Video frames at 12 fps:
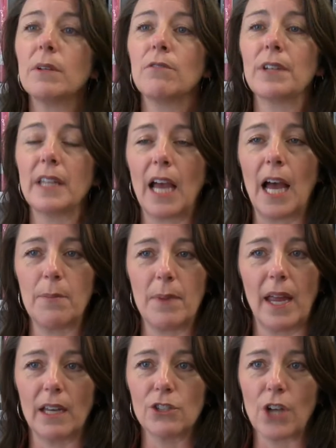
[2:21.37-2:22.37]
be really
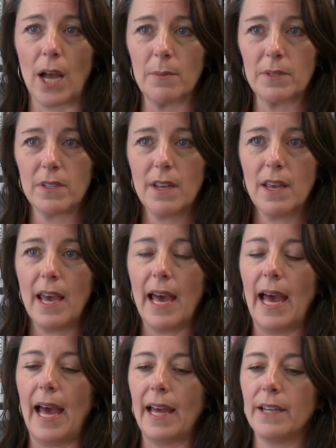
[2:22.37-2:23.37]
high-paying jobs,
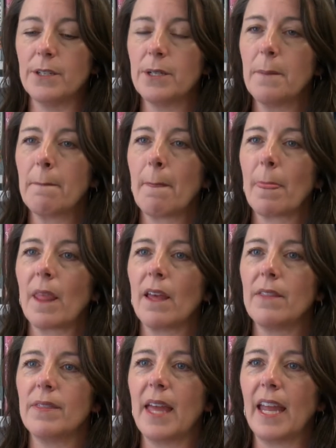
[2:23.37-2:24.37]
and
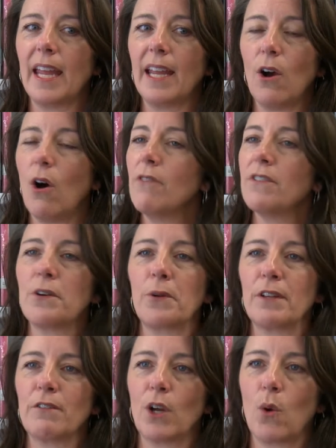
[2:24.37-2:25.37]
they often
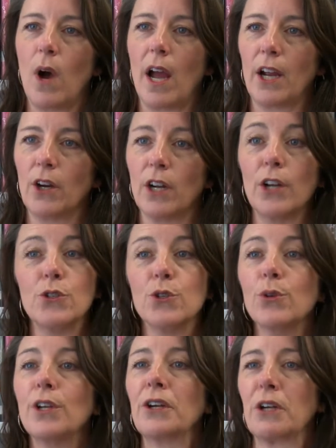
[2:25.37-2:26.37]
only require a
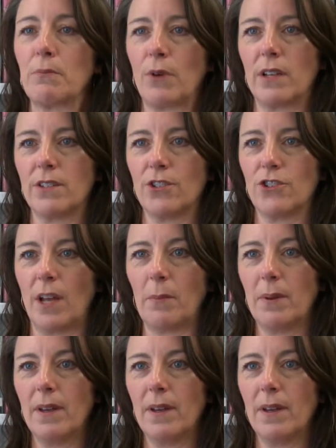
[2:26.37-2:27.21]
2-year apprenticeship.